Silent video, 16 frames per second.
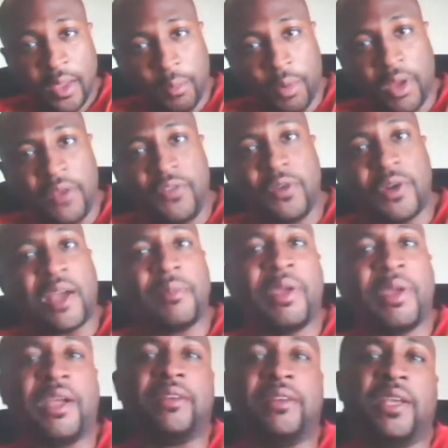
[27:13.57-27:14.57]
But if you're not
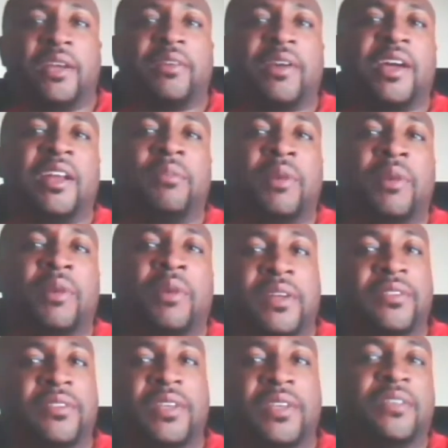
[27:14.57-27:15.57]
making 10 grand a
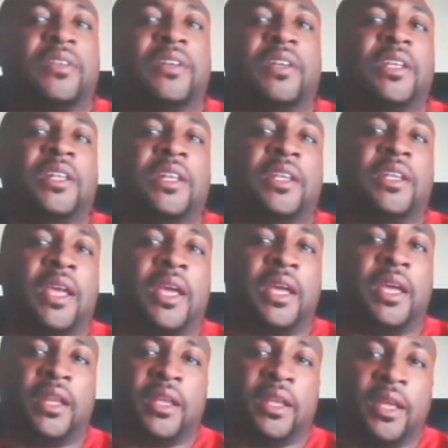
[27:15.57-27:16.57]
month consistently
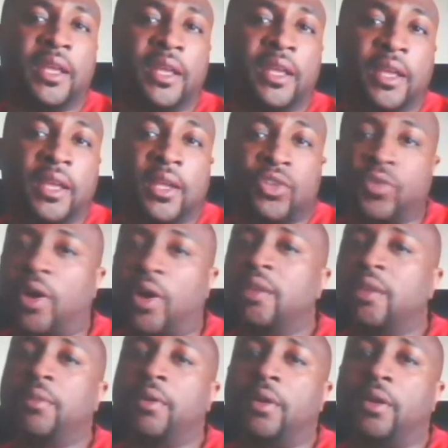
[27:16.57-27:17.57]
yet,
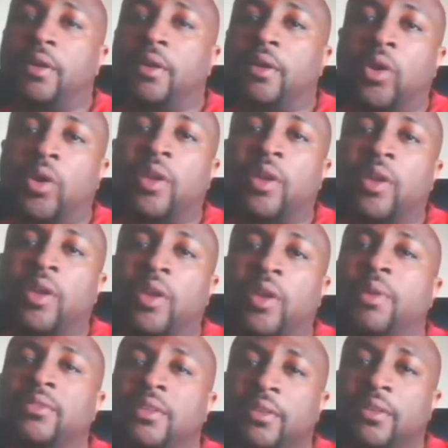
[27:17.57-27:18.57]
trying to in one
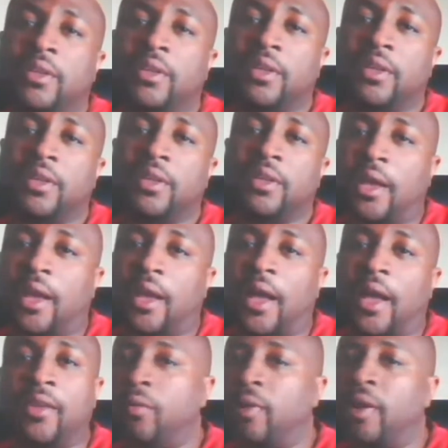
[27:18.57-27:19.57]
business,
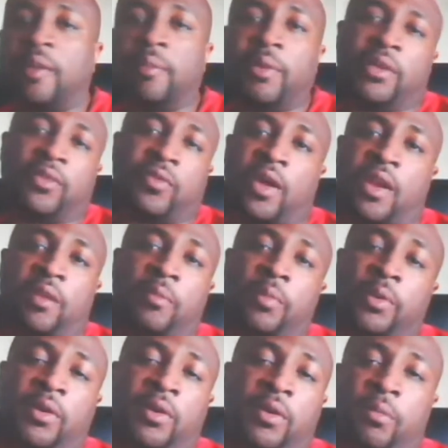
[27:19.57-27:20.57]
I don't
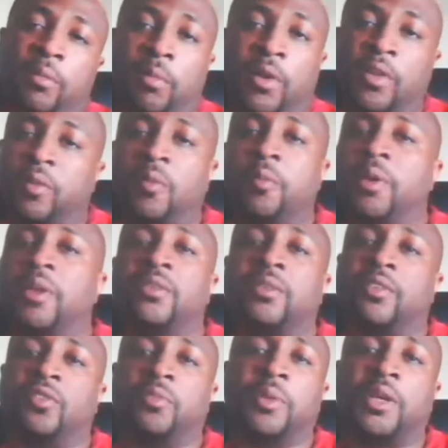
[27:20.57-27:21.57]
recommend trying to build
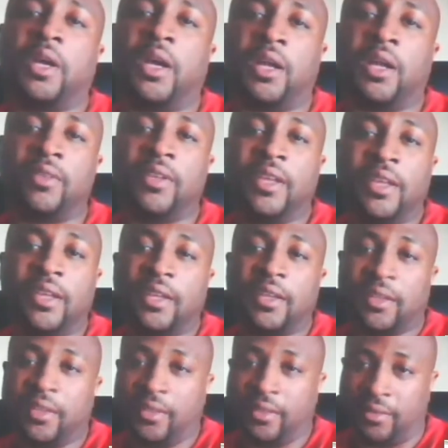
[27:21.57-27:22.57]
multiple businesses because
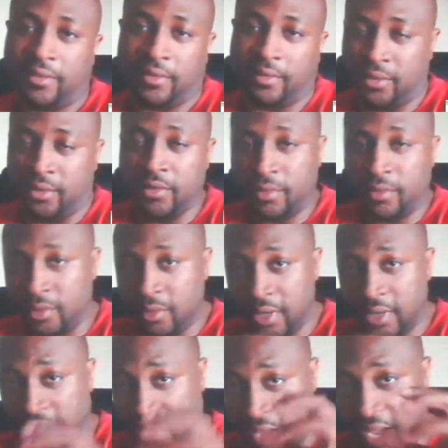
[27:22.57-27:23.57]

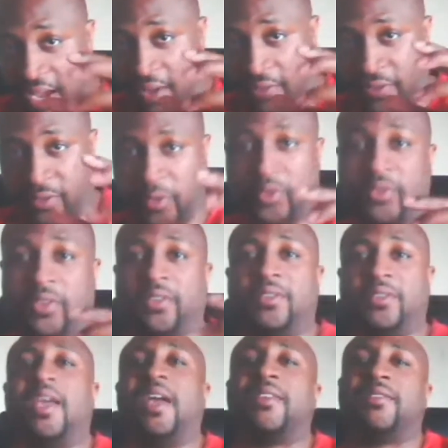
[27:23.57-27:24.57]
you need to have
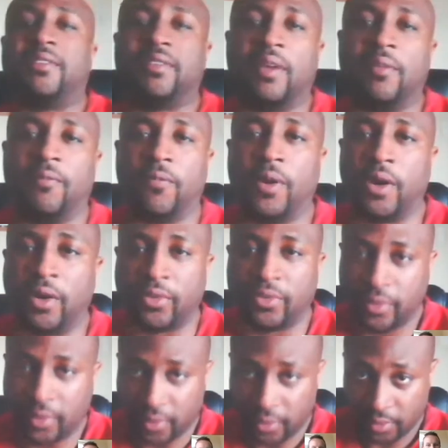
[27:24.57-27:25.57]
some success in something
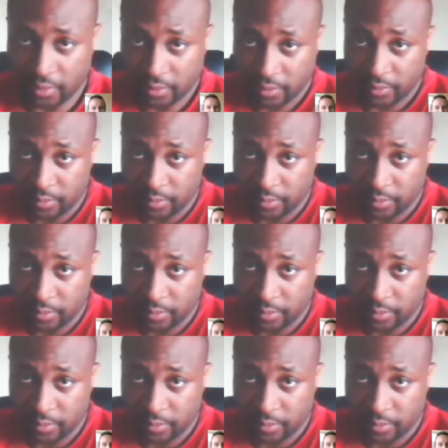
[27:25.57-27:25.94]
first,